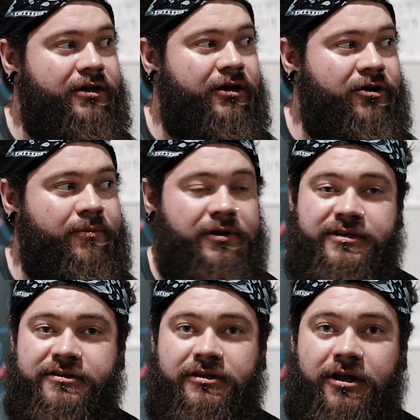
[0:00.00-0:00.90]
a couple of
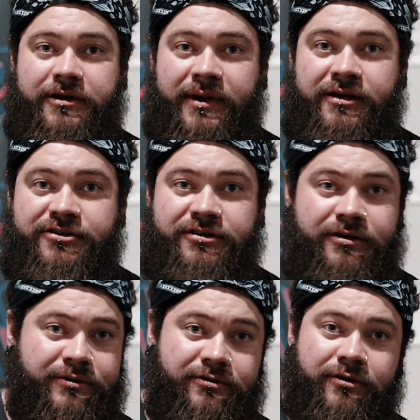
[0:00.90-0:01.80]
sets of light bench, so
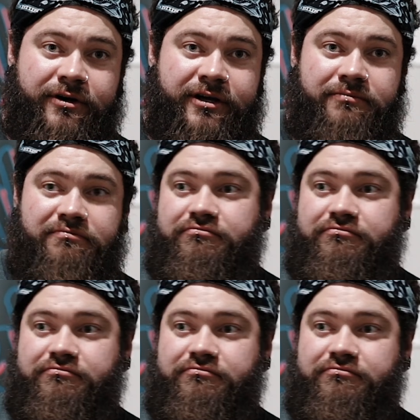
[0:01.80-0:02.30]
we're talking